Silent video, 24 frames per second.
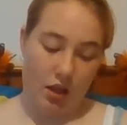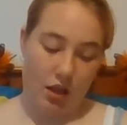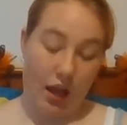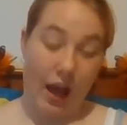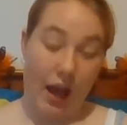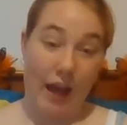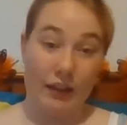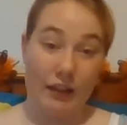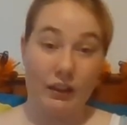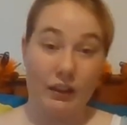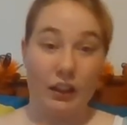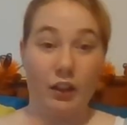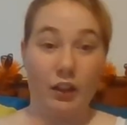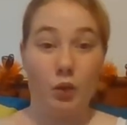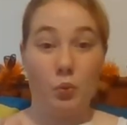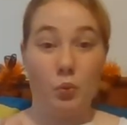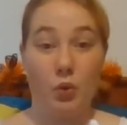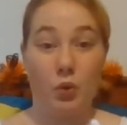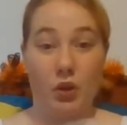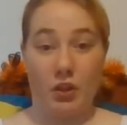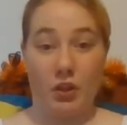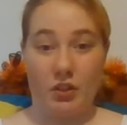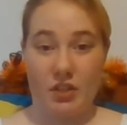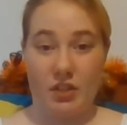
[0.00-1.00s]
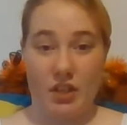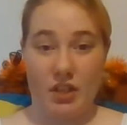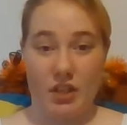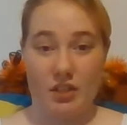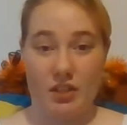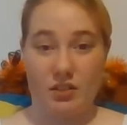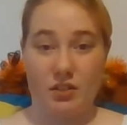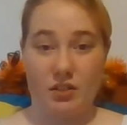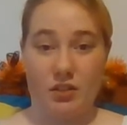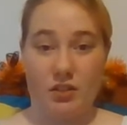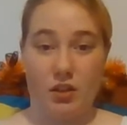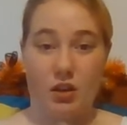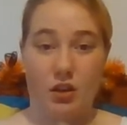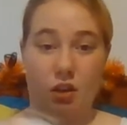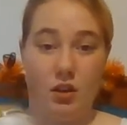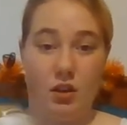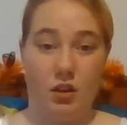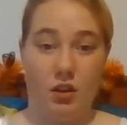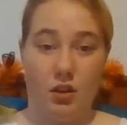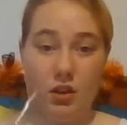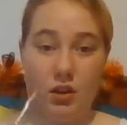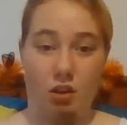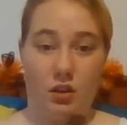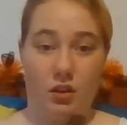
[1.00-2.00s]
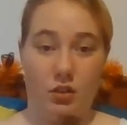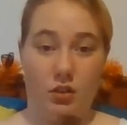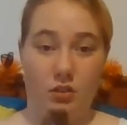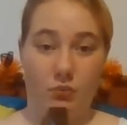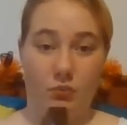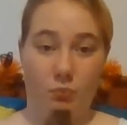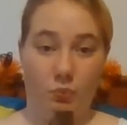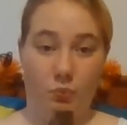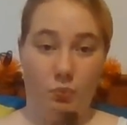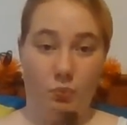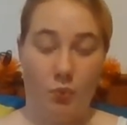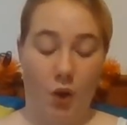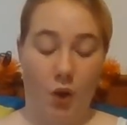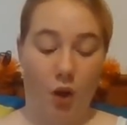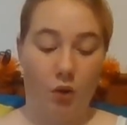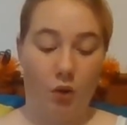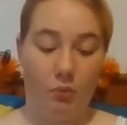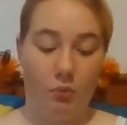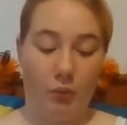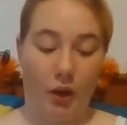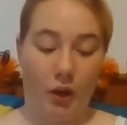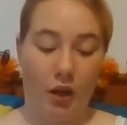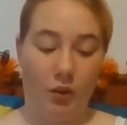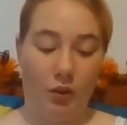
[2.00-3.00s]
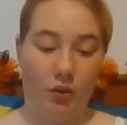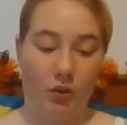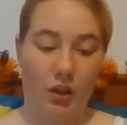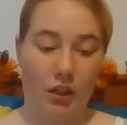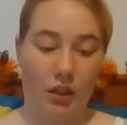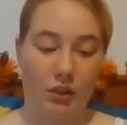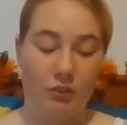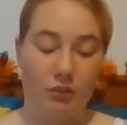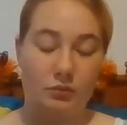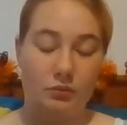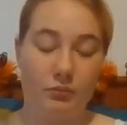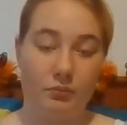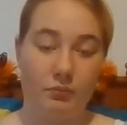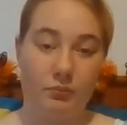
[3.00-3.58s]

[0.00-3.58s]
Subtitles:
at like a work desk, go and buy one.